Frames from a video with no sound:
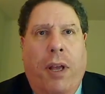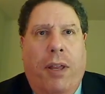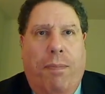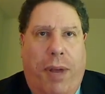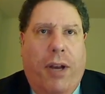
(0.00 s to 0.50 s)

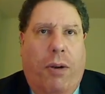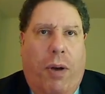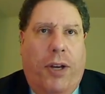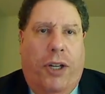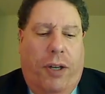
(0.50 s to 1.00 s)
The big
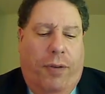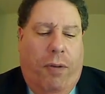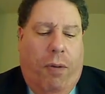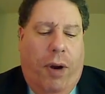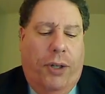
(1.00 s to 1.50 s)
question, of
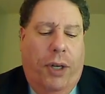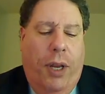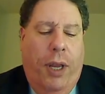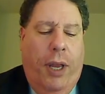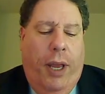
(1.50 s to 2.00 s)
course,
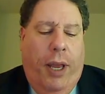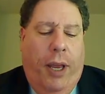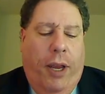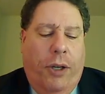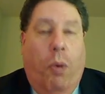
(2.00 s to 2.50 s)

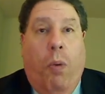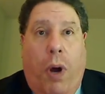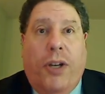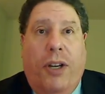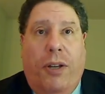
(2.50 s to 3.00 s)
is
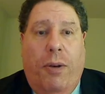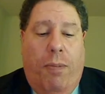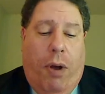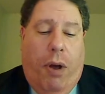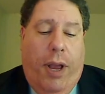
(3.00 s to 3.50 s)
what should you
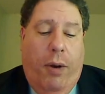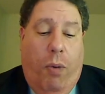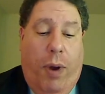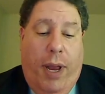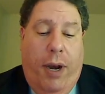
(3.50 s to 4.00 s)
buy and
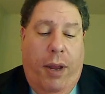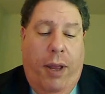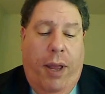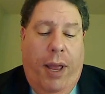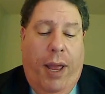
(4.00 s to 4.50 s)
when,
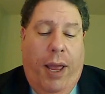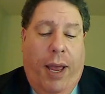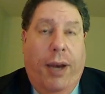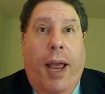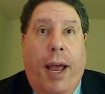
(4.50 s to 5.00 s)

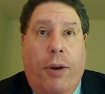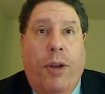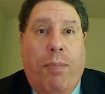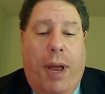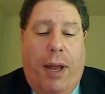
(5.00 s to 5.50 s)
and how do
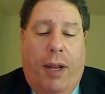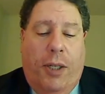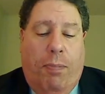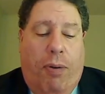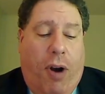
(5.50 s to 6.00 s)
you
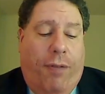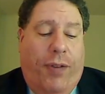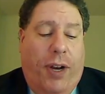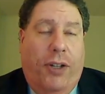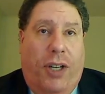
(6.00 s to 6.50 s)
balance
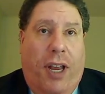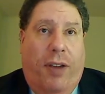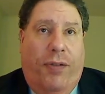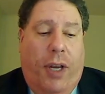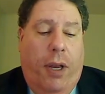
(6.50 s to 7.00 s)
profit and
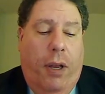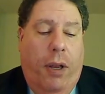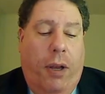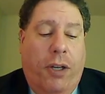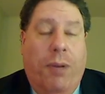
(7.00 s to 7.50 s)
safety
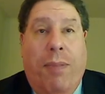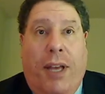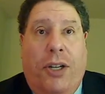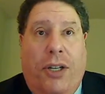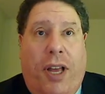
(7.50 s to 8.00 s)
to
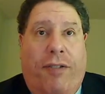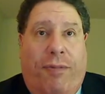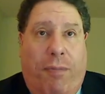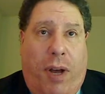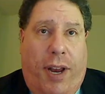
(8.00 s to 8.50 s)
make safe
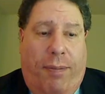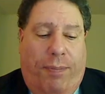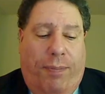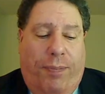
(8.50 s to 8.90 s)
money?